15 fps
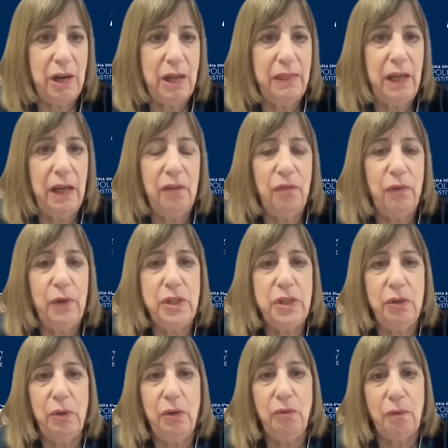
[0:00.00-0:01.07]
I think if we
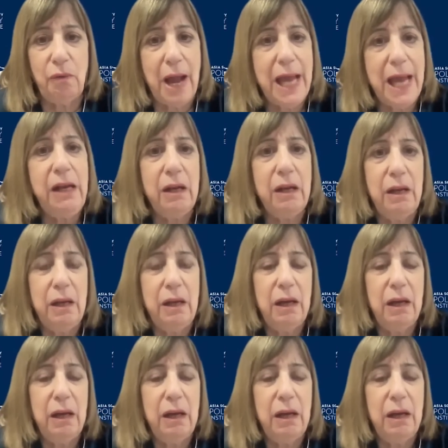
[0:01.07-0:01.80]
do it right,